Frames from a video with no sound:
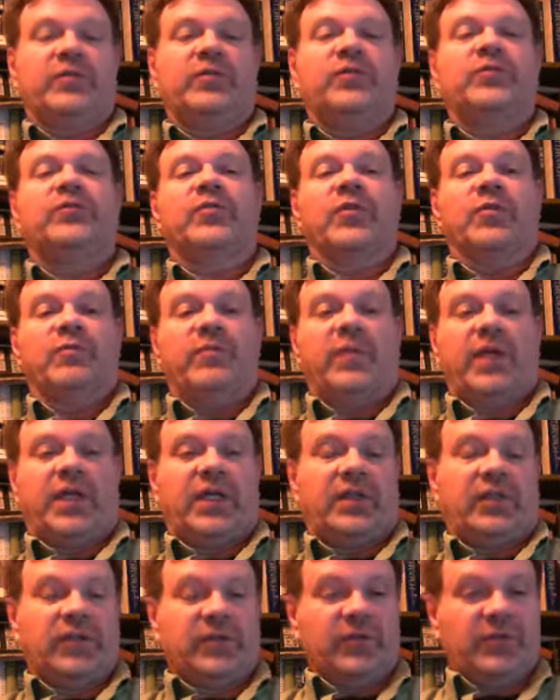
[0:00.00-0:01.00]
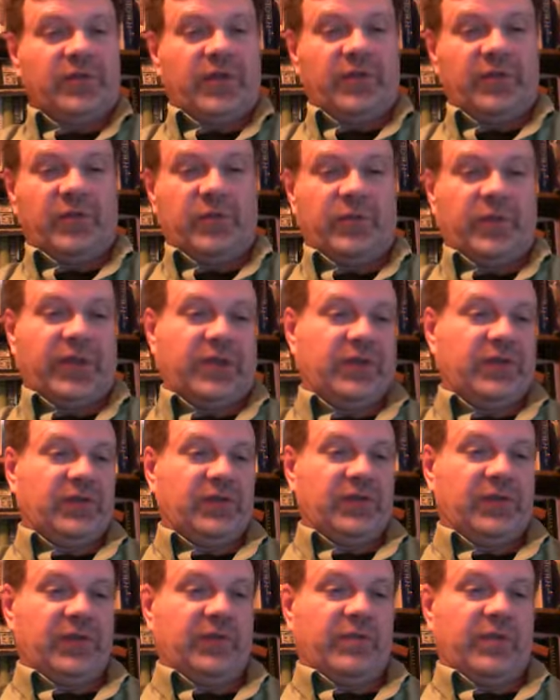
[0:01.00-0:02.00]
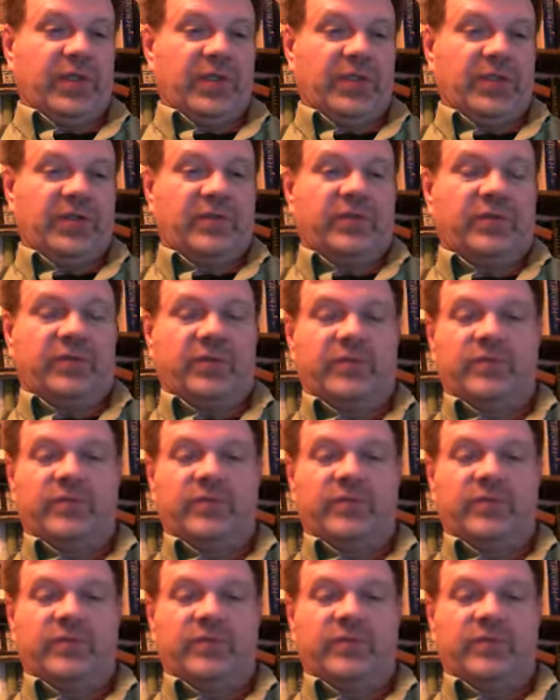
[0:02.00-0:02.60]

And you start making those alterations in the budget.